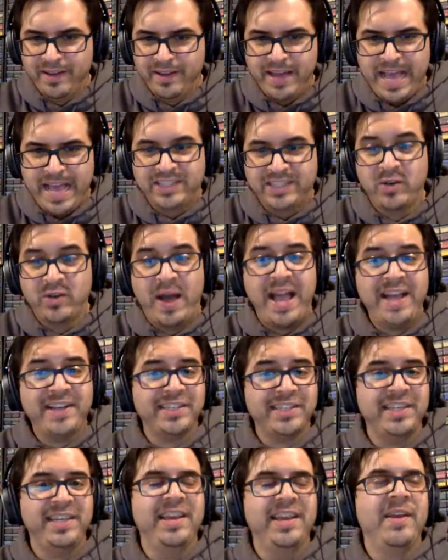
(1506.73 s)
And so
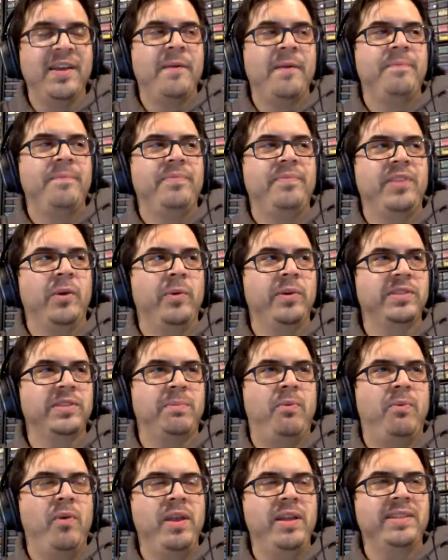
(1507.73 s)
actually, there was a
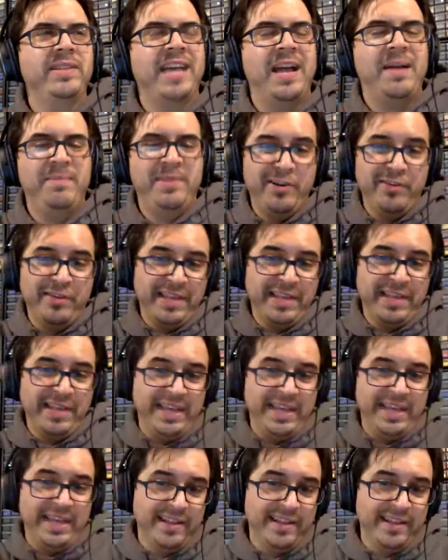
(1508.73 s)
point in time near the end
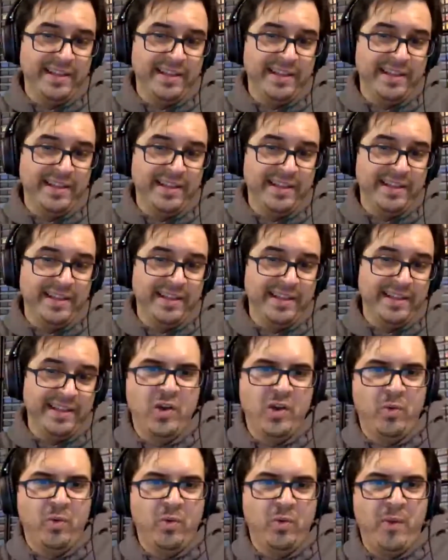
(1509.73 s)
of the month
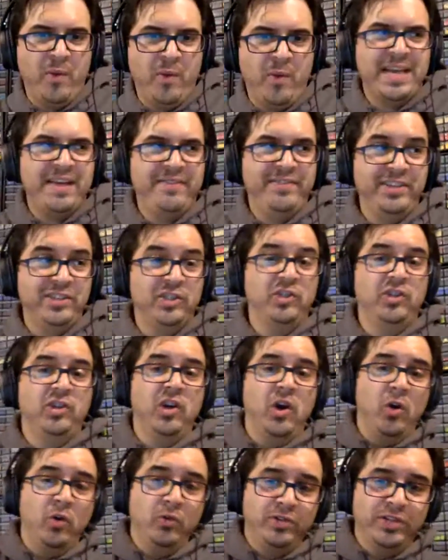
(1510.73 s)
where I was having to
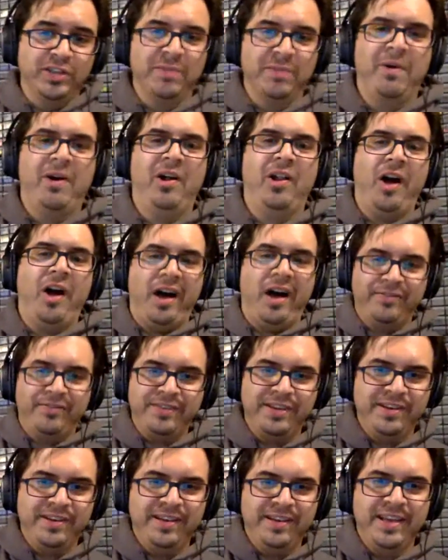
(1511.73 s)
go to the mall often,